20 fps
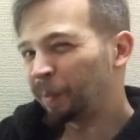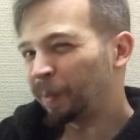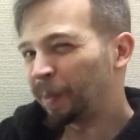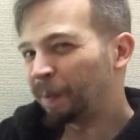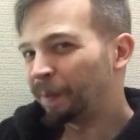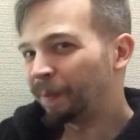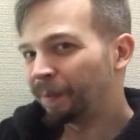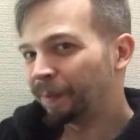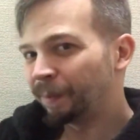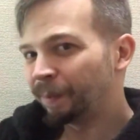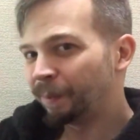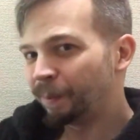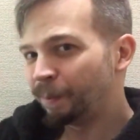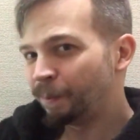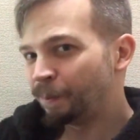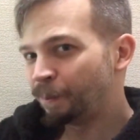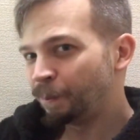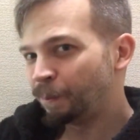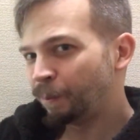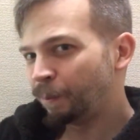of a
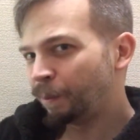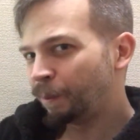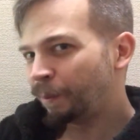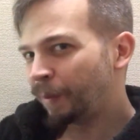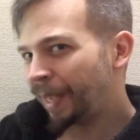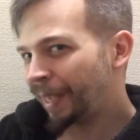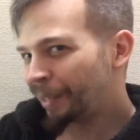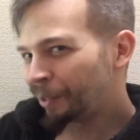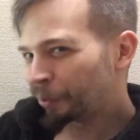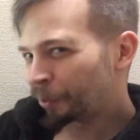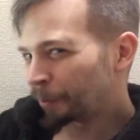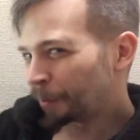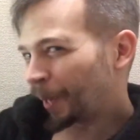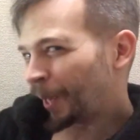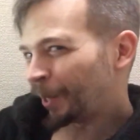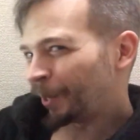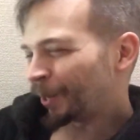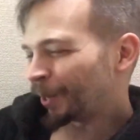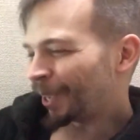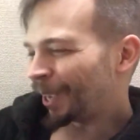major
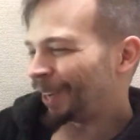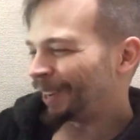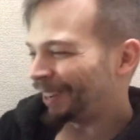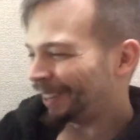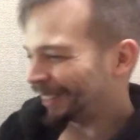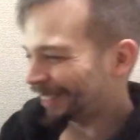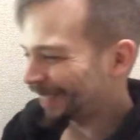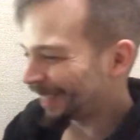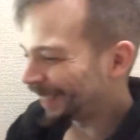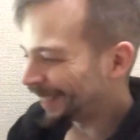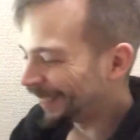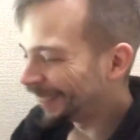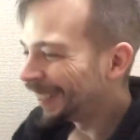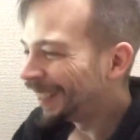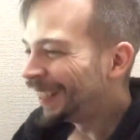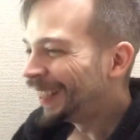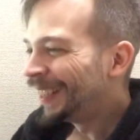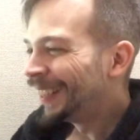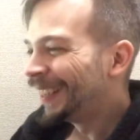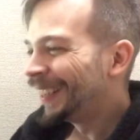minor character.
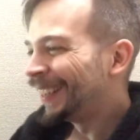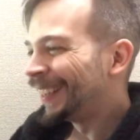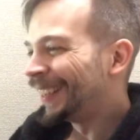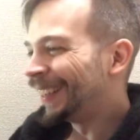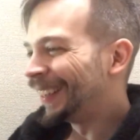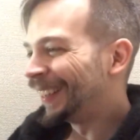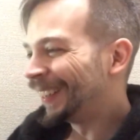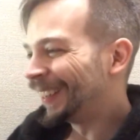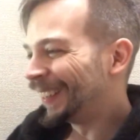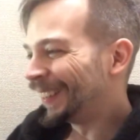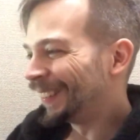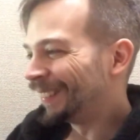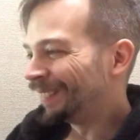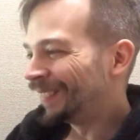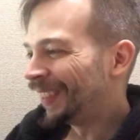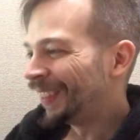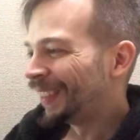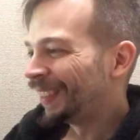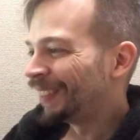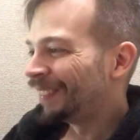
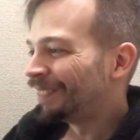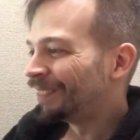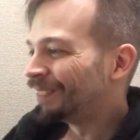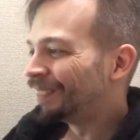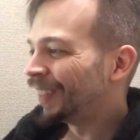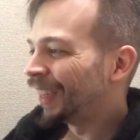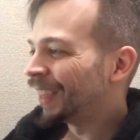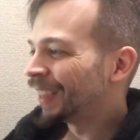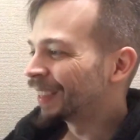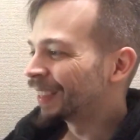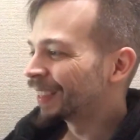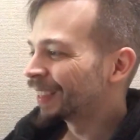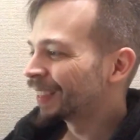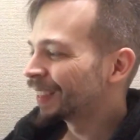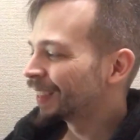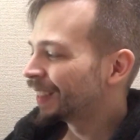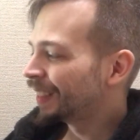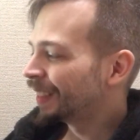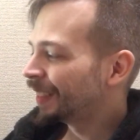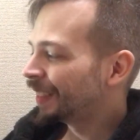
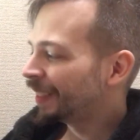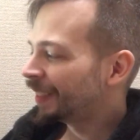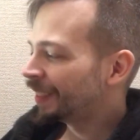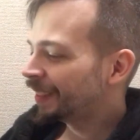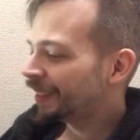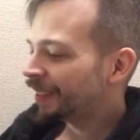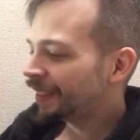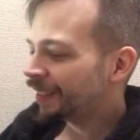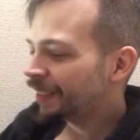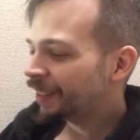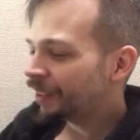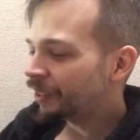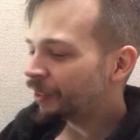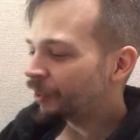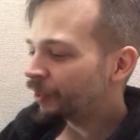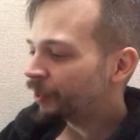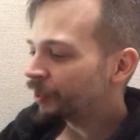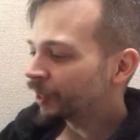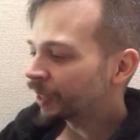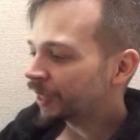But
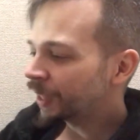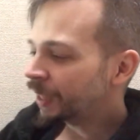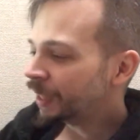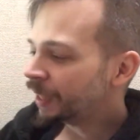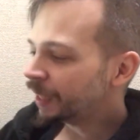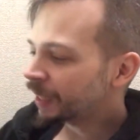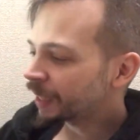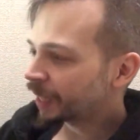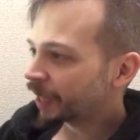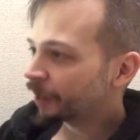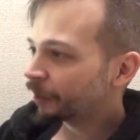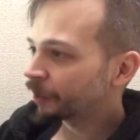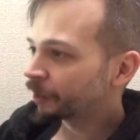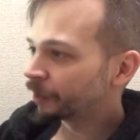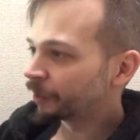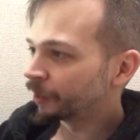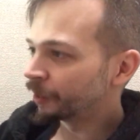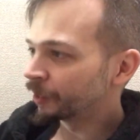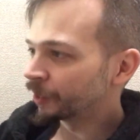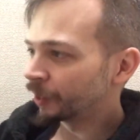you'll see these
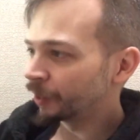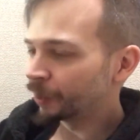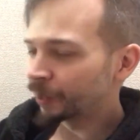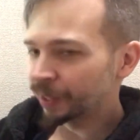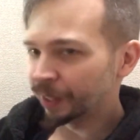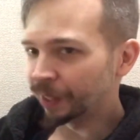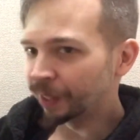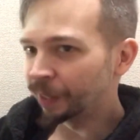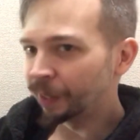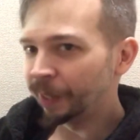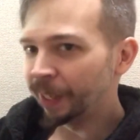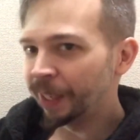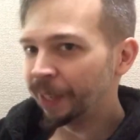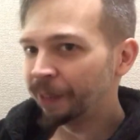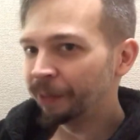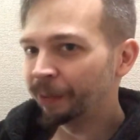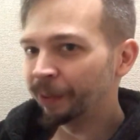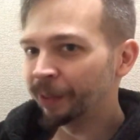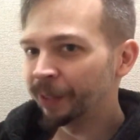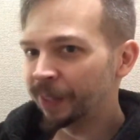characters. Otis and Calais,
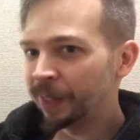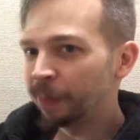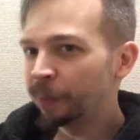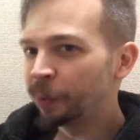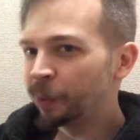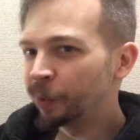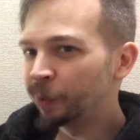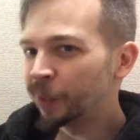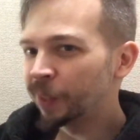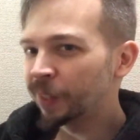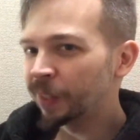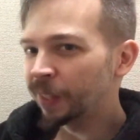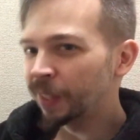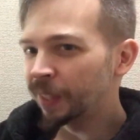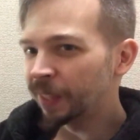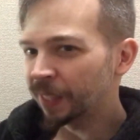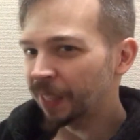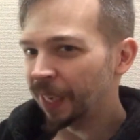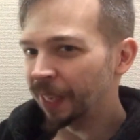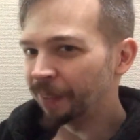for example,
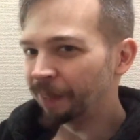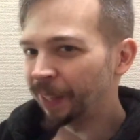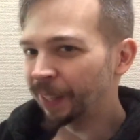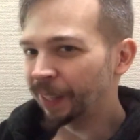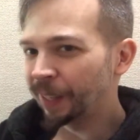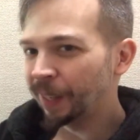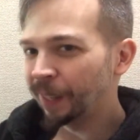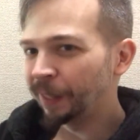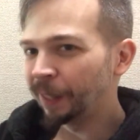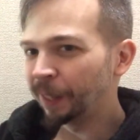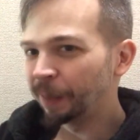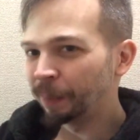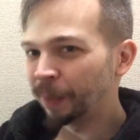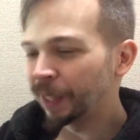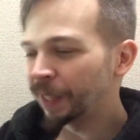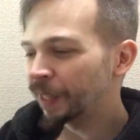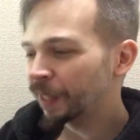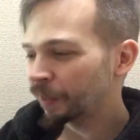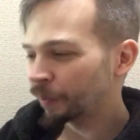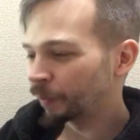is kind of iconic, but
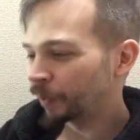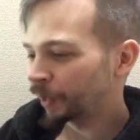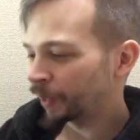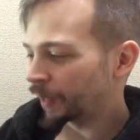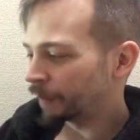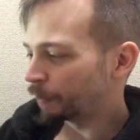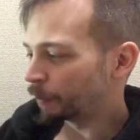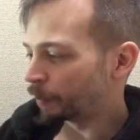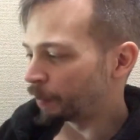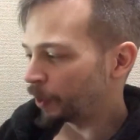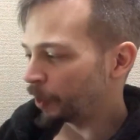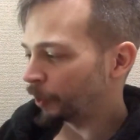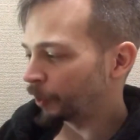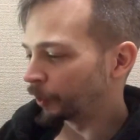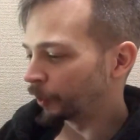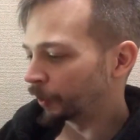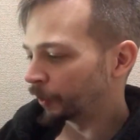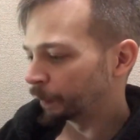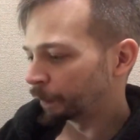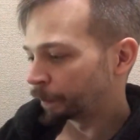he doesn't really have a
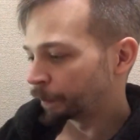part